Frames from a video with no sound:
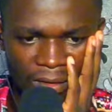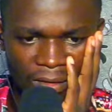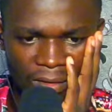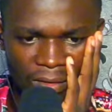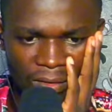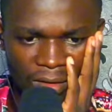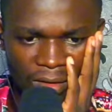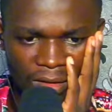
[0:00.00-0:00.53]

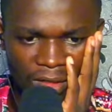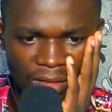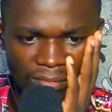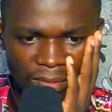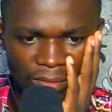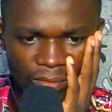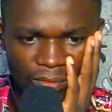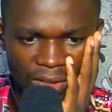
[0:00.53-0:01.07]
Okay, then
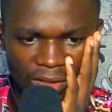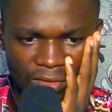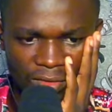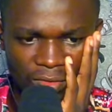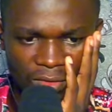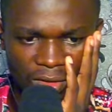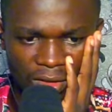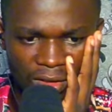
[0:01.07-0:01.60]
maybe we can
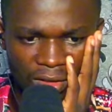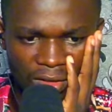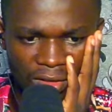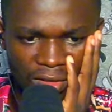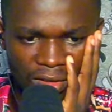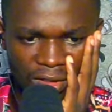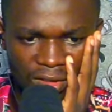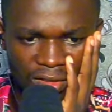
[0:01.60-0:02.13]
go here.
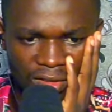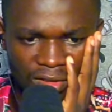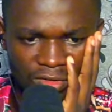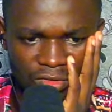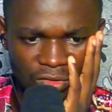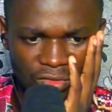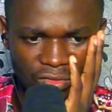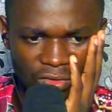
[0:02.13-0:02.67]
The idea is
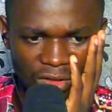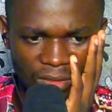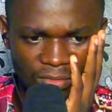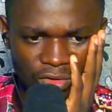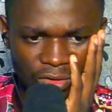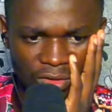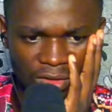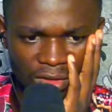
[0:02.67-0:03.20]
just to
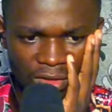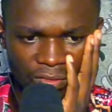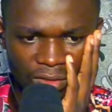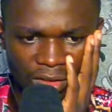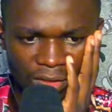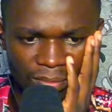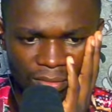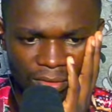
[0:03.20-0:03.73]
capture here and
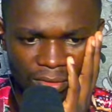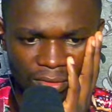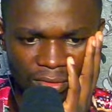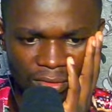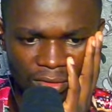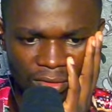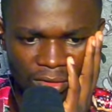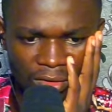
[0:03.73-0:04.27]
win a pawn.
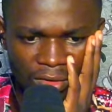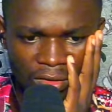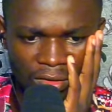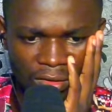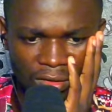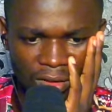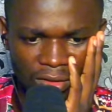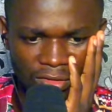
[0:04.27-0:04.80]

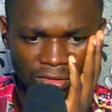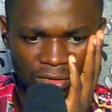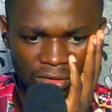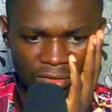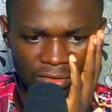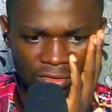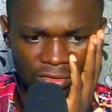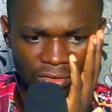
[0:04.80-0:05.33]
Alright,
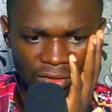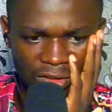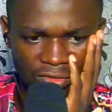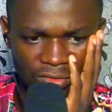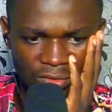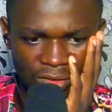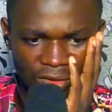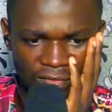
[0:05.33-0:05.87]
so let's
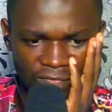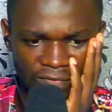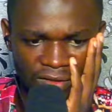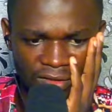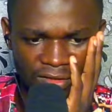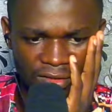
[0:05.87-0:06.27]
go here first.